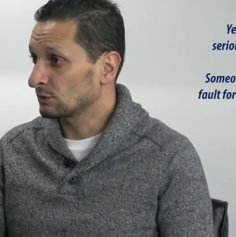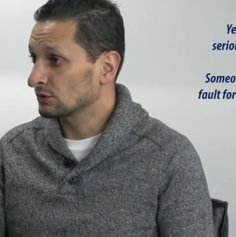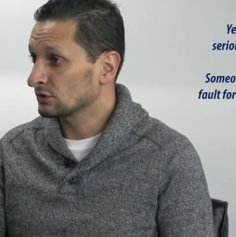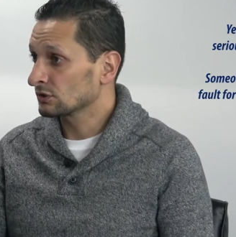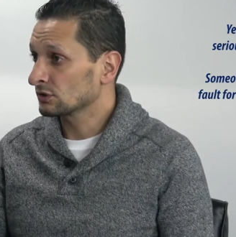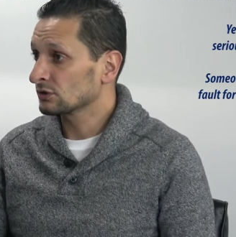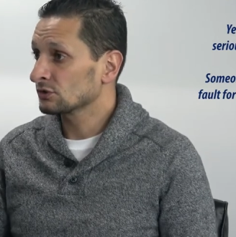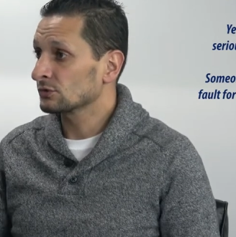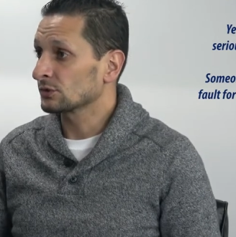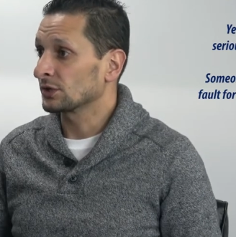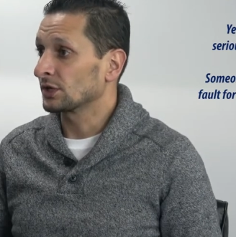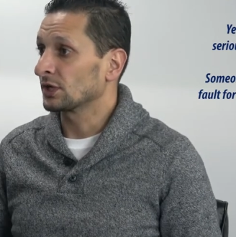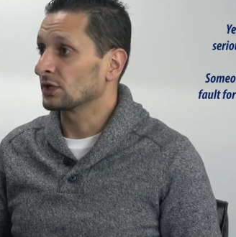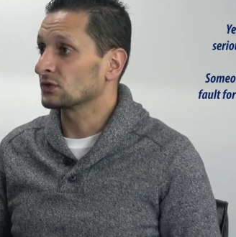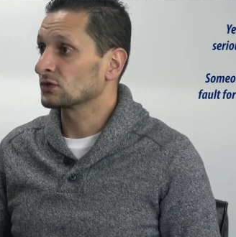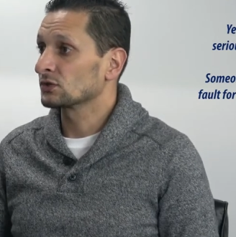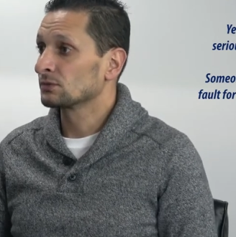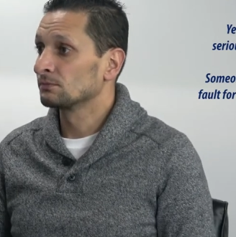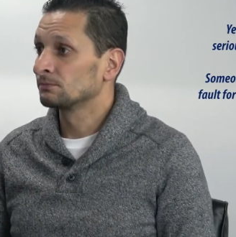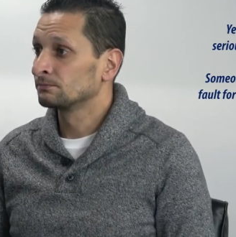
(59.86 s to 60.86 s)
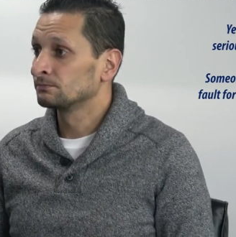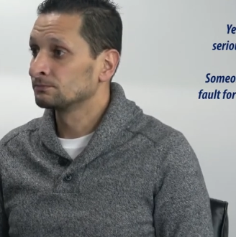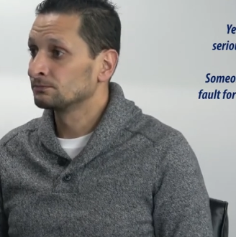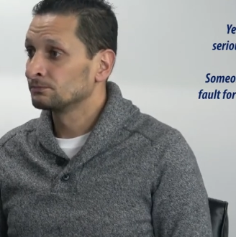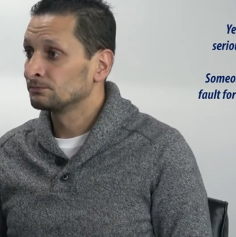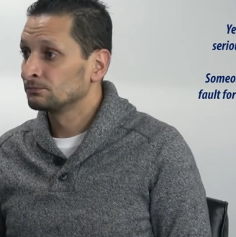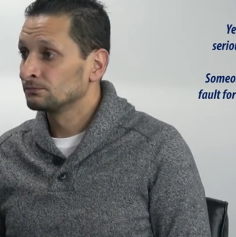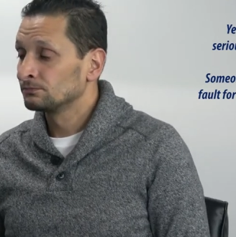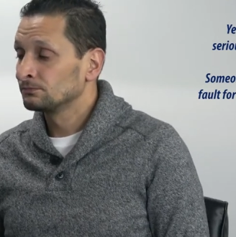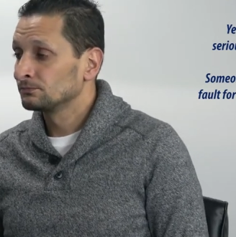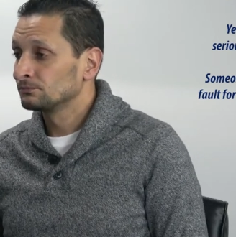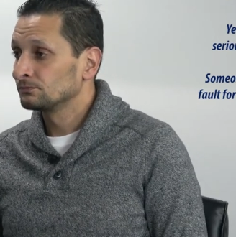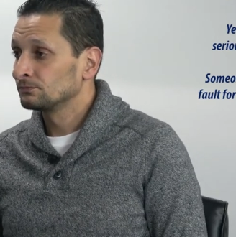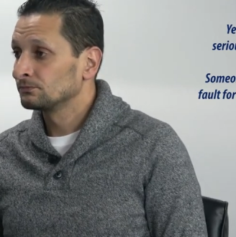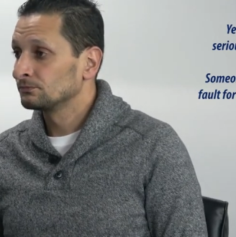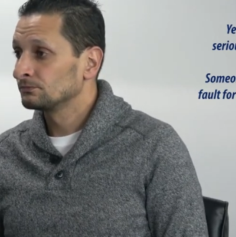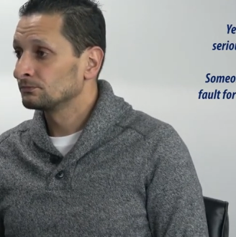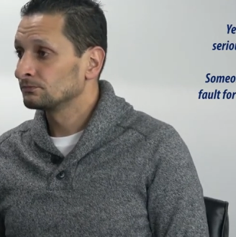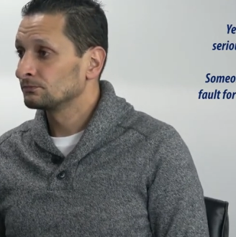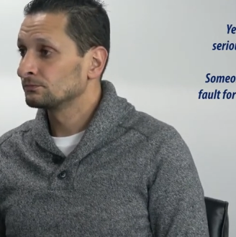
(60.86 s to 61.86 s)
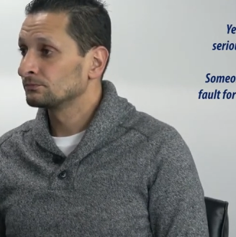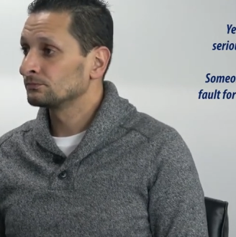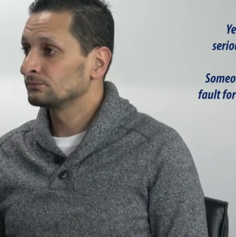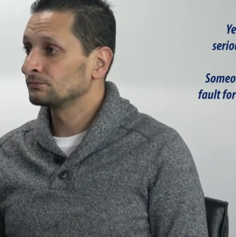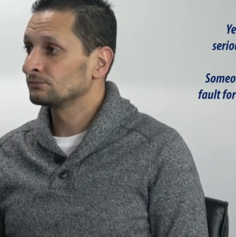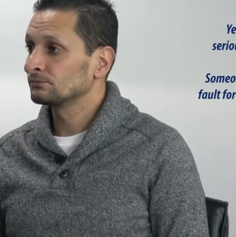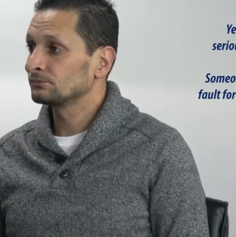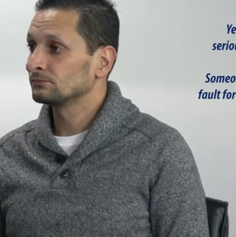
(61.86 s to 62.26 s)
personal injury case. All right, that's cool.